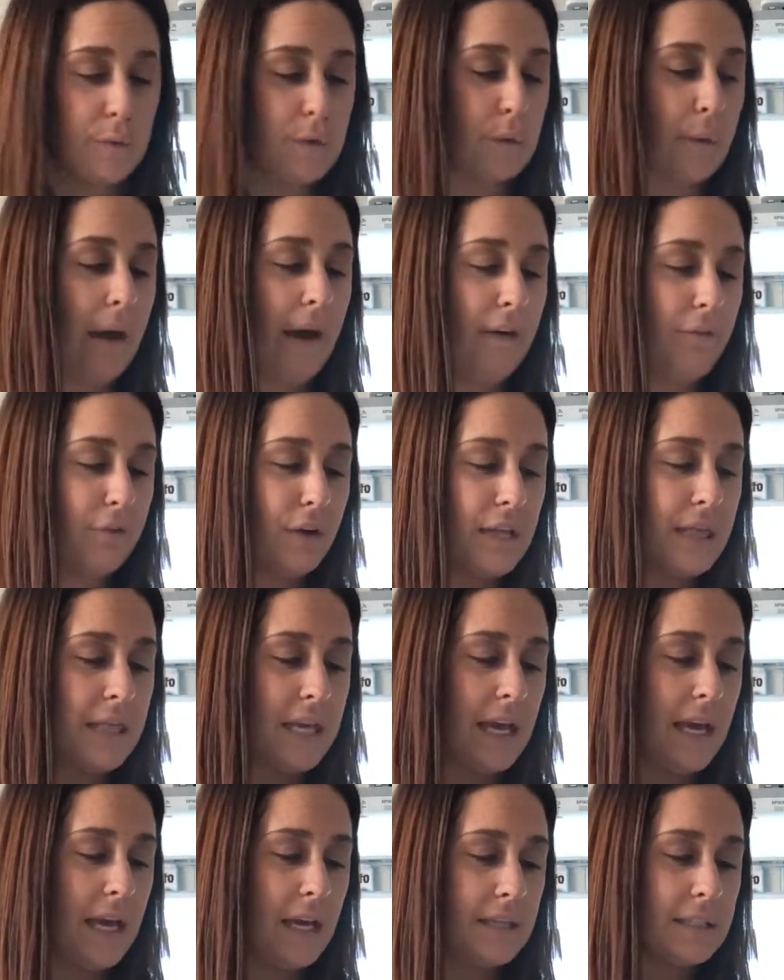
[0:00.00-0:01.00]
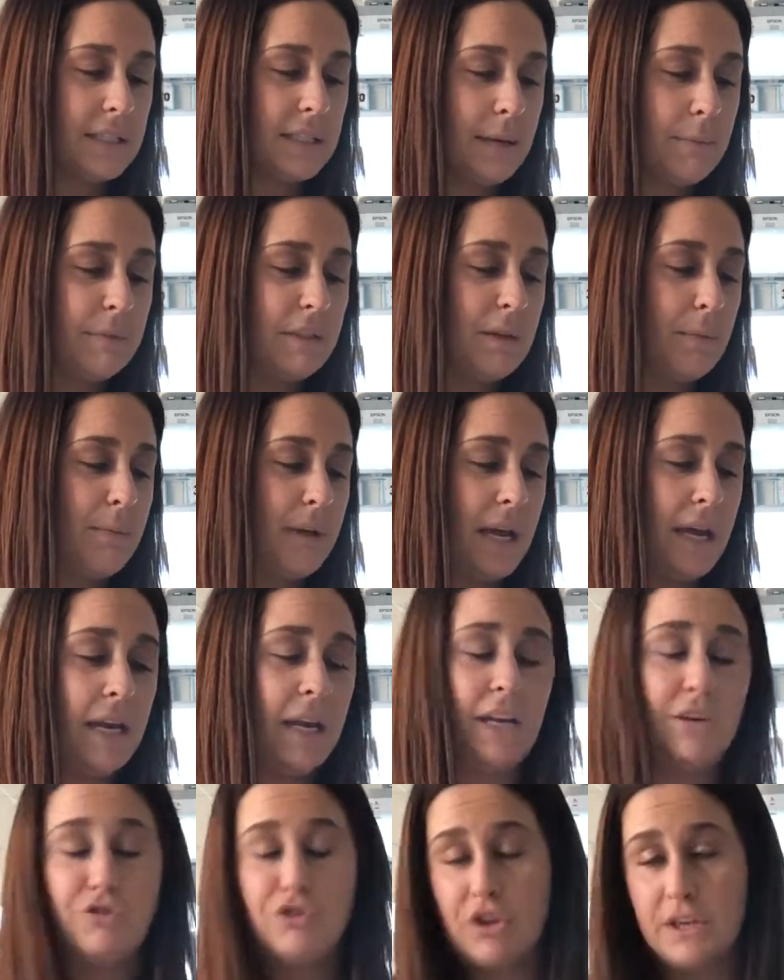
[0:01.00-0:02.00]
So everything seems to be in
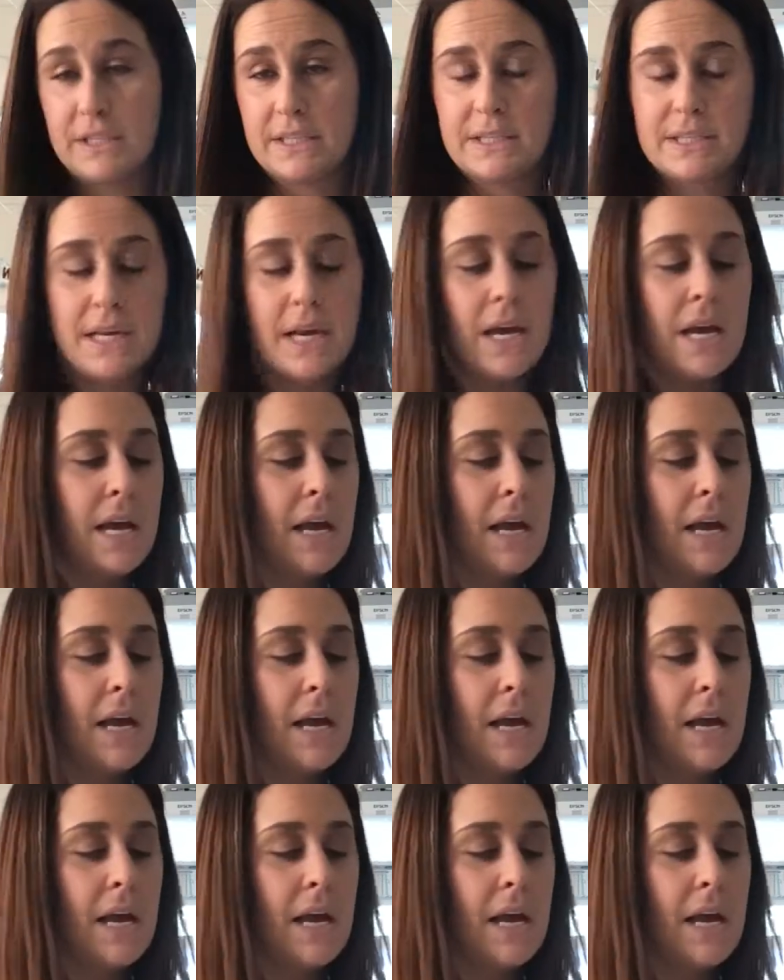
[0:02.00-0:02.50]
inches,